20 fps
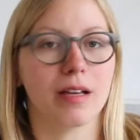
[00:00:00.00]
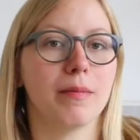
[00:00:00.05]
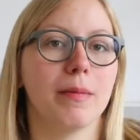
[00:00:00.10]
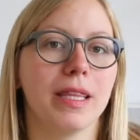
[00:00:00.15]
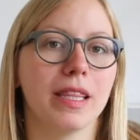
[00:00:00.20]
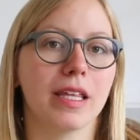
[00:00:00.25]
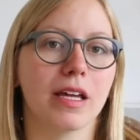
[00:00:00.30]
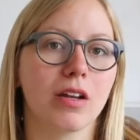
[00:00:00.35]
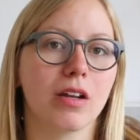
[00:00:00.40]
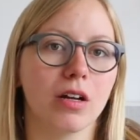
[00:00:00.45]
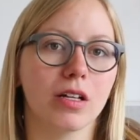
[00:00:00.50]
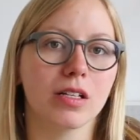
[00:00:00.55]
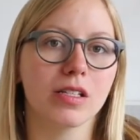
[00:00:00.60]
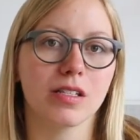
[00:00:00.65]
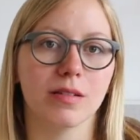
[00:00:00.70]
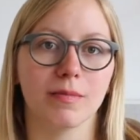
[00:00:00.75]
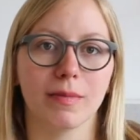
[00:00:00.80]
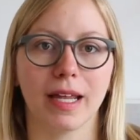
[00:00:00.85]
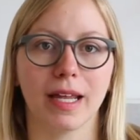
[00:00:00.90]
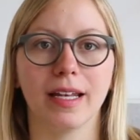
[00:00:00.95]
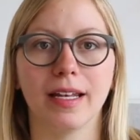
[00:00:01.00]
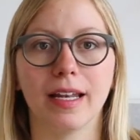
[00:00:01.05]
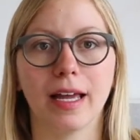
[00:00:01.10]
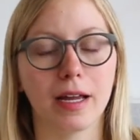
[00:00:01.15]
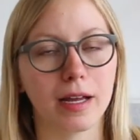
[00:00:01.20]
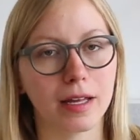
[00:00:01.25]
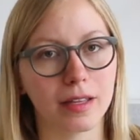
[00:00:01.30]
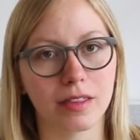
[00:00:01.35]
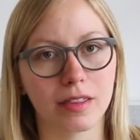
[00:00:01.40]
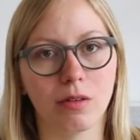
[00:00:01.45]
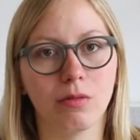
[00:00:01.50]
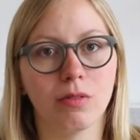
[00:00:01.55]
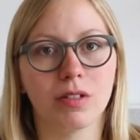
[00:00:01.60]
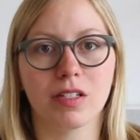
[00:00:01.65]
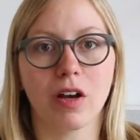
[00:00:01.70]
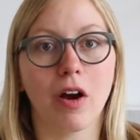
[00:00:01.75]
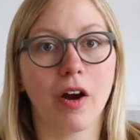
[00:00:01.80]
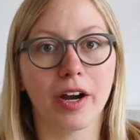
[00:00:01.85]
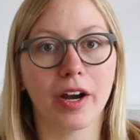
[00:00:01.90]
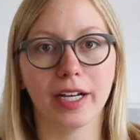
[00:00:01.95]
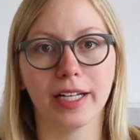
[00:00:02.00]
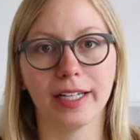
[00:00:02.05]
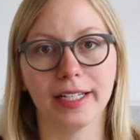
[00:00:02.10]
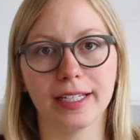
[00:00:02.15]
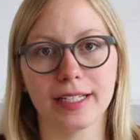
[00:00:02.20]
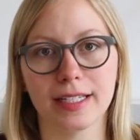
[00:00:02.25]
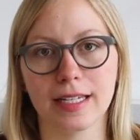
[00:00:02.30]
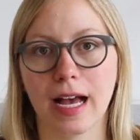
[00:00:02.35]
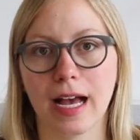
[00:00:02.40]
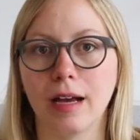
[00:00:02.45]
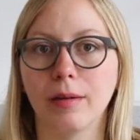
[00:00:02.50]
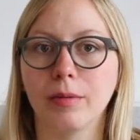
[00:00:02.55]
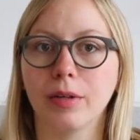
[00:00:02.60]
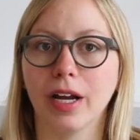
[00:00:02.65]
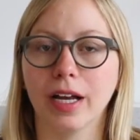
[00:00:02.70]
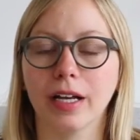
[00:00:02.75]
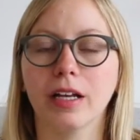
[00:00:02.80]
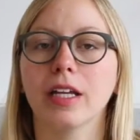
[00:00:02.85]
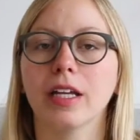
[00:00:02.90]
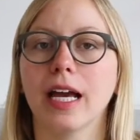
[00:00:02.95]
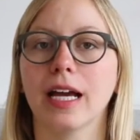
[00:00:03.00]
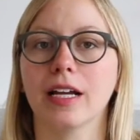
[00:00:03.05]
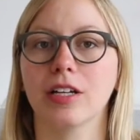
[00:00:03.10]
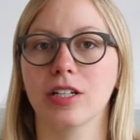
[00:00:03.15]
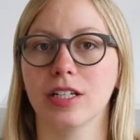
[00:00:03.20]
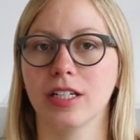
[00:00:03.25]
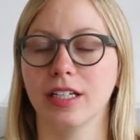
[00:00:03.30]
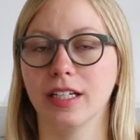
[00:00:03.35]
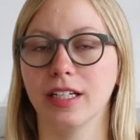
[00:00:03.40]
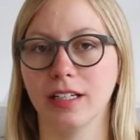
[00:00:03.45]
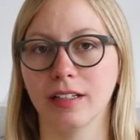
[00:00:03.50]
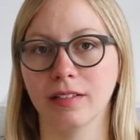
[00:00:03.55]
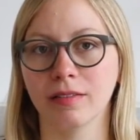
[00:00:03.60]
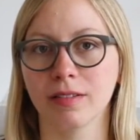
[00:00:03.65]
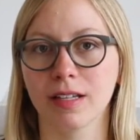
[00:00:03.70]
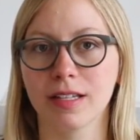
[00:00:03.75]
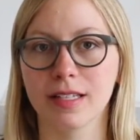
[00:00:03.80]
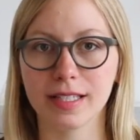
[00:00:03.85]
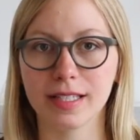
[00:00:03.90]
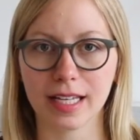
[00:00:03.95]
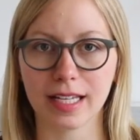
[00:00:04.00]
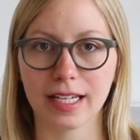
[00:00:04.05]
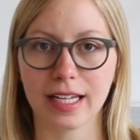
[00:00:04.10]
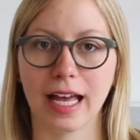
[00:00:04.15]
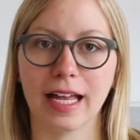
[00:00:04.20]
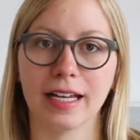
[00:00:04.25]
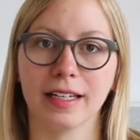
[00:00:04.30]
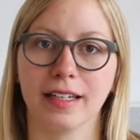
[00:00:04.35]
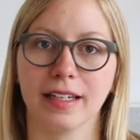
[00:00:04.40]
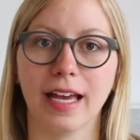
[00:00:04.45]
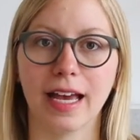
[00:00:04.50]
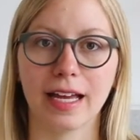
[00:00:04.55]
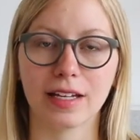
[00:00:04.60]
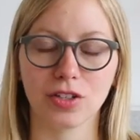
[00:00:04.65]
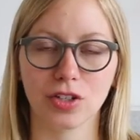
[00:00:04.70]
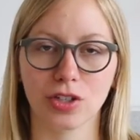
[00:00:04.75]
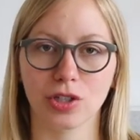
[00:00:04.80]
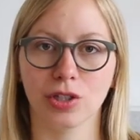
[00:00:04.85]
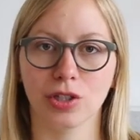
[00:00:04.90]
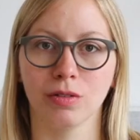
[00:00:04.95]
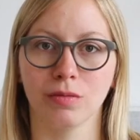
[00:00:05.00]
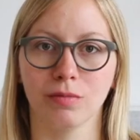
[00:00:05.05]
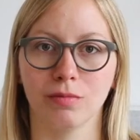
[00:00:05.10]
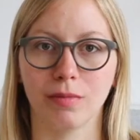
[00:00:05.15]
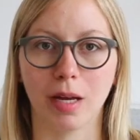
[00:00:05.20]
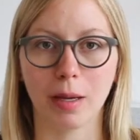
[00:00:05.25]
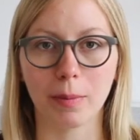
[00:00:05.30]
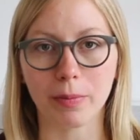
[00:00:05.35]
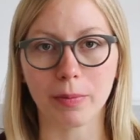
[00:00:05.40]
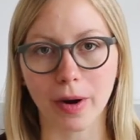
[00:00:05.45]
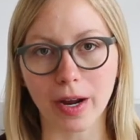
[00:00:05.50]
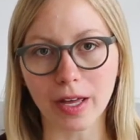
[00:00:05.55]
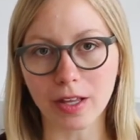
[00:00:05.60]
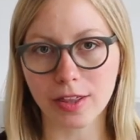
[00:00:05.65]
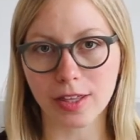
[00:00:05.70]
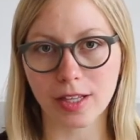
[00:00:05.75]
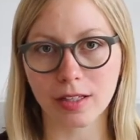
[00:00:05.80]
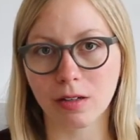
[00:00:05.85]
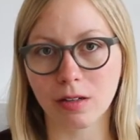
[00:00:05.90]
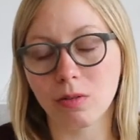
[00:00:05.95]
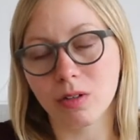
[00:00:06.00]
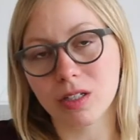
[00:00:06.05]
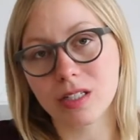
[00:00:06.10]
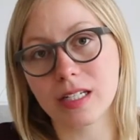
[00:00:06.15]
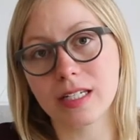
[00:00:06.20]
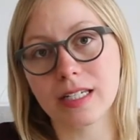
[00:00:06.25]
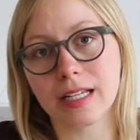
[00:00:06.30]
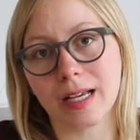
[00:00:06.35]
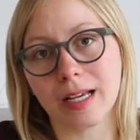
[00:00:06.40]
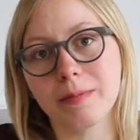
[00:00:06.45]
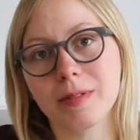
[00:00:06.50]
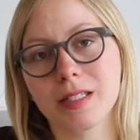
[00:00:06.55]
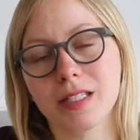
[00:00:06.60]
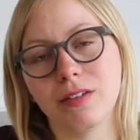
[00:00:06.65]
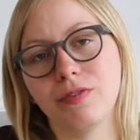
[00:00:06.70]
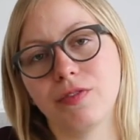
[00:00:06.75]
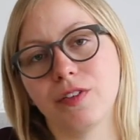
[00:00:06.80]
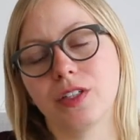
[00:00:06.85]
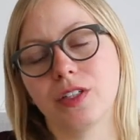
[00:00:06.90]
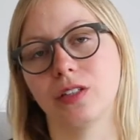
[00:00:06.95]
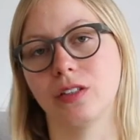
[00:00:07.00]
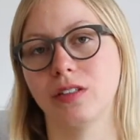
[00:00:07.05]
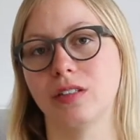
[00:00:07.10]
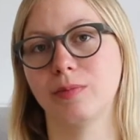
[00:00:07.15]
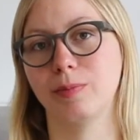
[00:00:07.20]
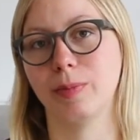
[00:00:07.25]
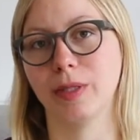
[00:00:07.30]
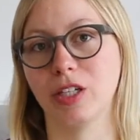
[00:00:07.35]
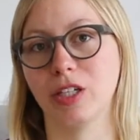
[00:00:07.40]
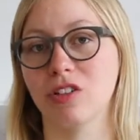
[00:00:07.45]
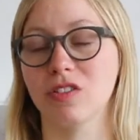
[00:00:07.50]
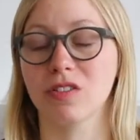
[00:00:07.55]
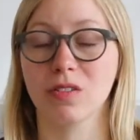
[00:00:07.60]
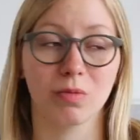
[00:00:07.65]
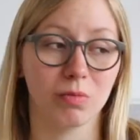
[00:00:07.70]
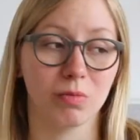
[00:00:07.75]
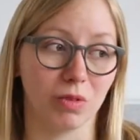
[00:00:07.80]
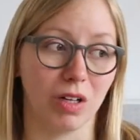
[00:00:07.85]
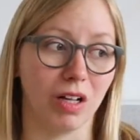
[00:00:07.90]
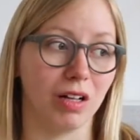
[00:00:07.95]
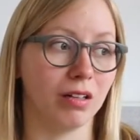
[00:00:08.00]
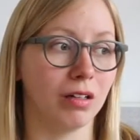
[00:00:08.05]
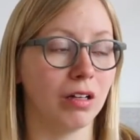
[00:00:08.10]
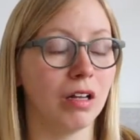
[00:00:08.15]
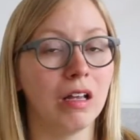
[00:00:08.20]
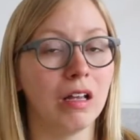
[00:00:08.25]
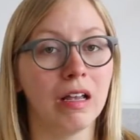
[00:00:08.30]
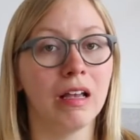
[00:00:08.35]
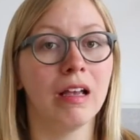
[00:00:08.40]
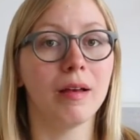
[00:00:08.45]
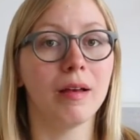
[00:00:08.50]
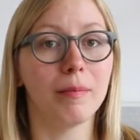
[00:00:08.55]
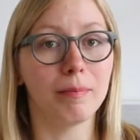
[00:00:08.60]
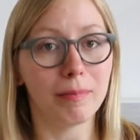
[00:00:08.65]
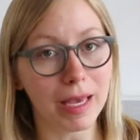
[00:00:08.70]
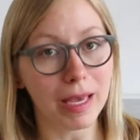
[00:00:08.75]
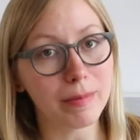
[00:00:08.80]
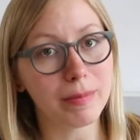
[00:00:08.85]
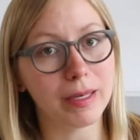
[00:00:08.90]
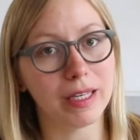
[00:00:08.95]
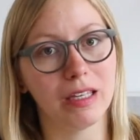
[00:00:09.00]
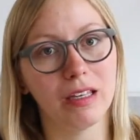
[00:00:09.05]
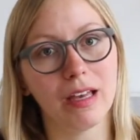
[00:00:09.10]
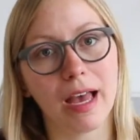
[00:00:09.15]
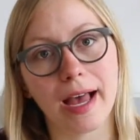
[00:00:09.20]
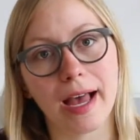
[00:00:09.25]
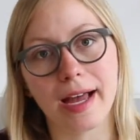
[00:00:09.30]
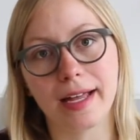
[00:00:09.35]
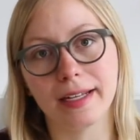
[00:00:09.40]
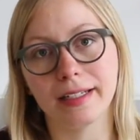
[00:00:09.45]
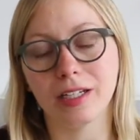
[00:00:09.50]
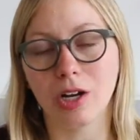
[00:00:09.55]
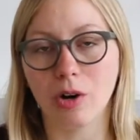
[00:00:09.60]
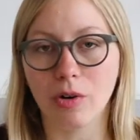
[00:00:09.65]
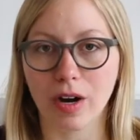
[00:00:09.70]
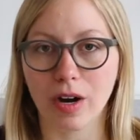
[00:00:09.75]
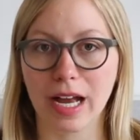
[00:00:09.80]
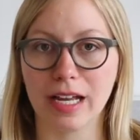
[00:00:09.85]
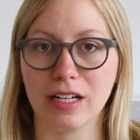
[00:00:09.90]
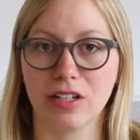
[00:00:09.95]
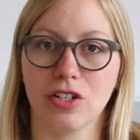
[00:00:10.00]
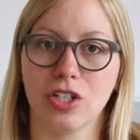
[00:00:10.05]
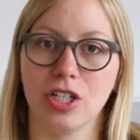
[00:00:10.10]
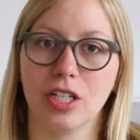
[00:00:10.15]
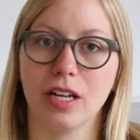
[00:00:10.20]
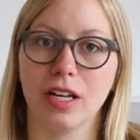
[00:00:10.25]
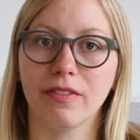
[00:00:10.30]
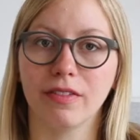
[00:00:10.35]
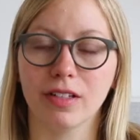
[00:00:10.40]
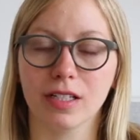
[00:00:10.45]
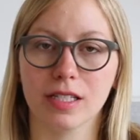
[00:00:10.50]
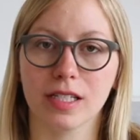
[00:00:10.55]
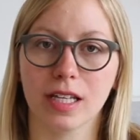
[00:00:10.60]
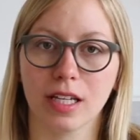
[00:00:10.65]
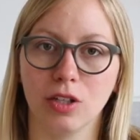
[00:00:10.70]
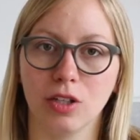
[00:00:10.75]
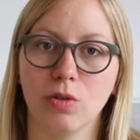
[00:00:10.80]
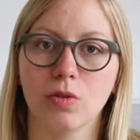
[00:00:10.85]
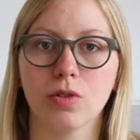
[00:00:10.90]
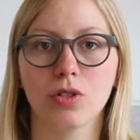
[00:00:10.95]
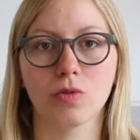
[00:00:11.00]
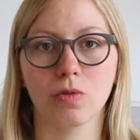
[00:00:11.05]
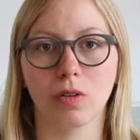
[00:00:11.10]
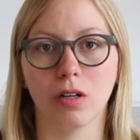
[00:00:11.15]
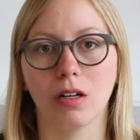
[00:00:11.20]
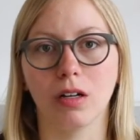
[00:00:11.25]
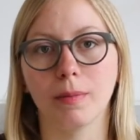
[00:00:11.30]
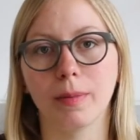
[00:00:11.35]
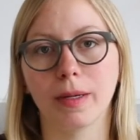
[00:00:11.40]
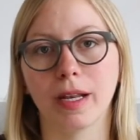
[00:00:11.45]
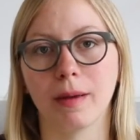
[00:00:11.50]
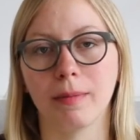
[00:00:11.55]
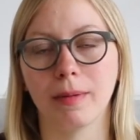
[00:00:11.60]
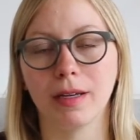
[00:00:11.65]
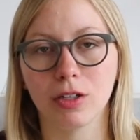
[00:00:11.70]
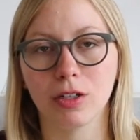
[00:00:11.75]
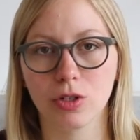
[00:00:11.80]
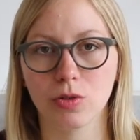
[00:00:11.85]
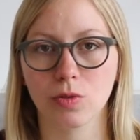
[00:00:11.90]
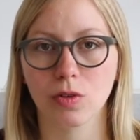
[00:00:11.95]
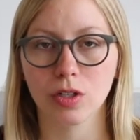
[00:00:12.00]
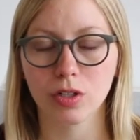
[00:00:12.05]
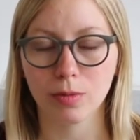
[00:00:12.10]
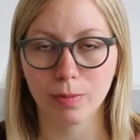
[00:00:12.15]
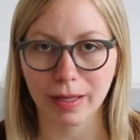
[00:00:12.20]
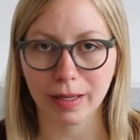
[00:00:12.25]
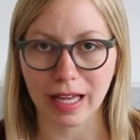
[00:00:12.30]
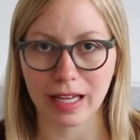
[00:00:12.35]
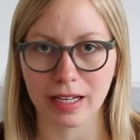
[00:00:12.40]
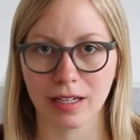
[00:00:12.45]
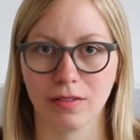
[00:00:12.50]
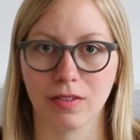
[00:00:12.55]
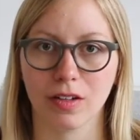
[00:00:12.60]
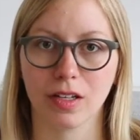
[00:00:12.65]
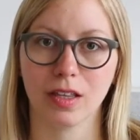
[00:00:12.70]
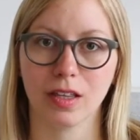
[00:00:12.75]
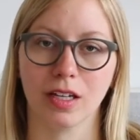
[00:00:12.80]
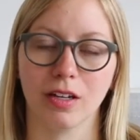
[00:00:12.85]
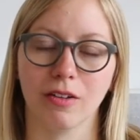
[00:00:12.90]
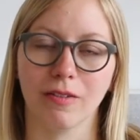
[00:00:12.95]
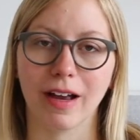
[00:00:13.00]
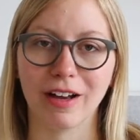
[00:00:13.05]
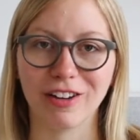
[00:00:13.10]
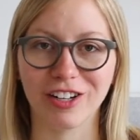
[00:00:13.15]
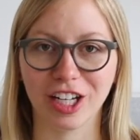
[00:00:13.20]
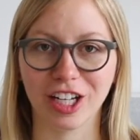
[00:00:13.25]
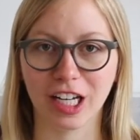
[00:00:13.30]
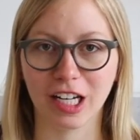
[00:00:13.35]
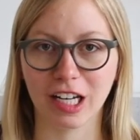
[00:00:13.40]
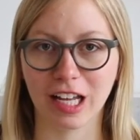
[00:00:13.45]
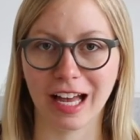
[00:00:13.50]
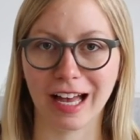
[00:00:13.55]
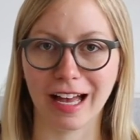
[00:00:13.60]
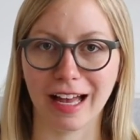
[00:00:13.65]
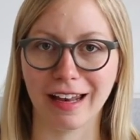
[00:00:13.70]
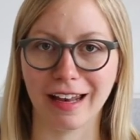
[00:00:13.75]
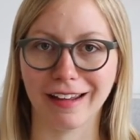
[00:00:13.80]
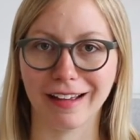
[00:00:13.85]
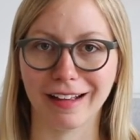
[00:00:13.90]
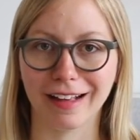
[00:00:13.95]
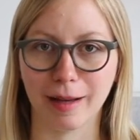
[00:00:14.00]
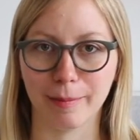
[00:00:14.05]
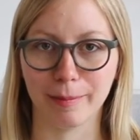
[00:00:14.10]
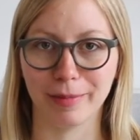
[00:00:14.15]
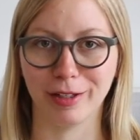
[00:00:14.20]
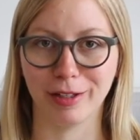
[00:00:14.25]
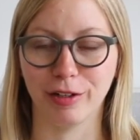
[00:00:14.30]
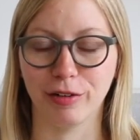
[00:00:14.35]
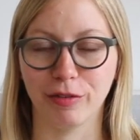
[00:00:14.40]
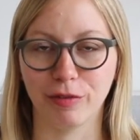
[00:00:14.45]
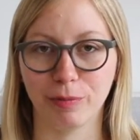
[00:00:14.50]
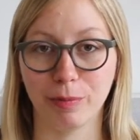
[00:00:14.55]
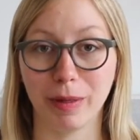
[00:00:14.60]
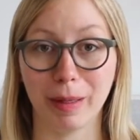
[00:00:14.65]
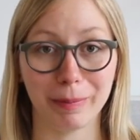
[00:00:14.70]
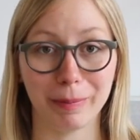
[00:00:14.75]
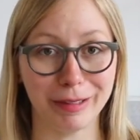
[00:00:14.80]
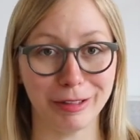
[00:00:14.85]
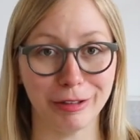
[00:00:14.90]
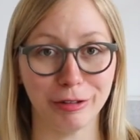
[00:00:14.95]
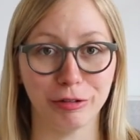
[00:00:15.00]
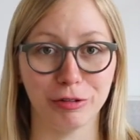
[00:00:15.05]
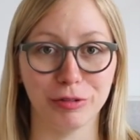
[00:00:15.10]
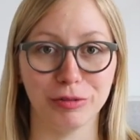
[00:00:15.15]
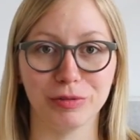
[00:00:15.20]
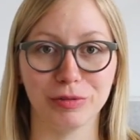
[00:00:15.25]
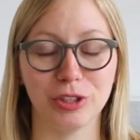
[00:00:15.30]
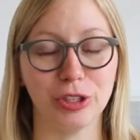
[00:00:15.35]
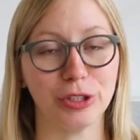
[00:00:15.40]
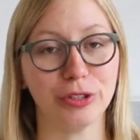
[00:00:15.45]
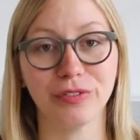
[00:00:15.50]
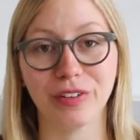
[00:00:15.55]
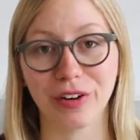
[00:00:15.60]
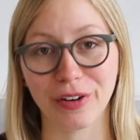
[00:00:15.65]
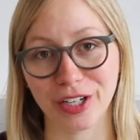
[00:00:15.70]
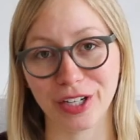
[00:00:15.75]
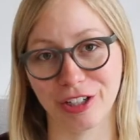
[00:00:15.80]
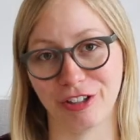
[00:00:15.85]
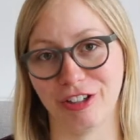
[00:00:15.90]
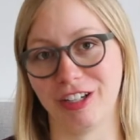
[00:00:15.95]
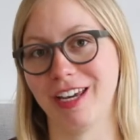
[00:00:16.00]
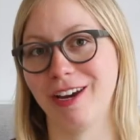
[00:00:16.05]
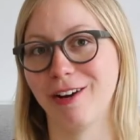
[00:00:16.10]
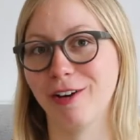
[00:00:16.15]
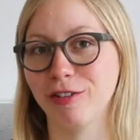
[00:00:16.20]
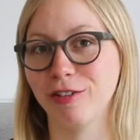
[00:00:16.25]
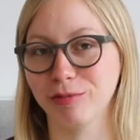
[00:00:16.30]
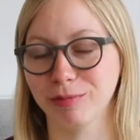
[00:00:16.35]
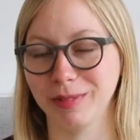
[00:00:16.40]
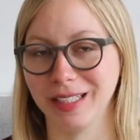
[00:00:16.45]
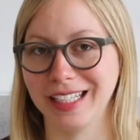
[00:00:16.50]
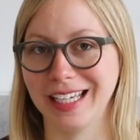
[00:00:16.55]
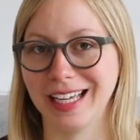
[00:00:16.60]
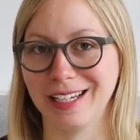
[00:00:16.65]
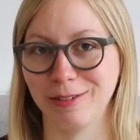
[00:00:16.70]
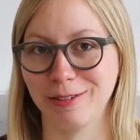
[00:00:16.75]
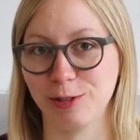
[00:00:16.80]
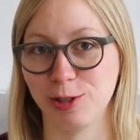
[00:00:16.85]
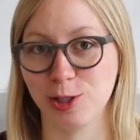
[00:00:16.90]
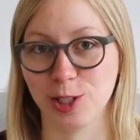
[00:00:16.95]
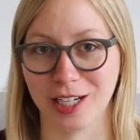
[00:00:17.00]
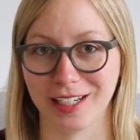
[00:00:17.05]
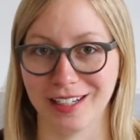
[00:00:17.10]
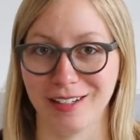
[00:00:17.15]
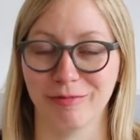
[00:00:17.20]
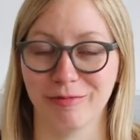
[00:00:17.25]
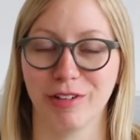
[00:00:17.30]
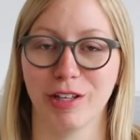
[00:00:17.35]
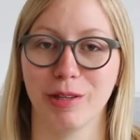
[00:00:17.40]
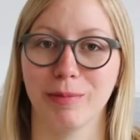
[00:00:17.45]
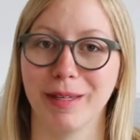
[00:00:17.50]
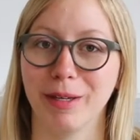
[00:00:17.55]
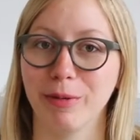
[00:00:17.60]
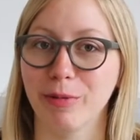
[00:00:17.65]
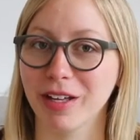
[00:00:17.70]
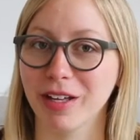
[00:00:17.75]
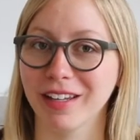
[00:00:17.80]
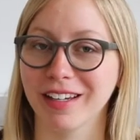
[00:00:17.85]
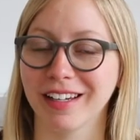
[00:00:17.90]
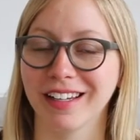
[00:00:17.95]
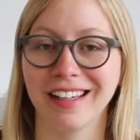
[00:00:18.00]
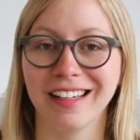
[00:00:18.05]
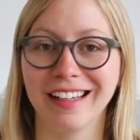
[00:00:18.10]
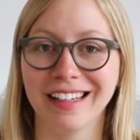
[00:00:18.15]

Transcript: I mean, that also meant like there was hardly a time where I could actually sit and catch my breath, and that was at times difficult because, well, baby and lower energy levels than usual, but I made sure to plan everything around it, and I had a couple of people who took very good care of me and who checked in with me when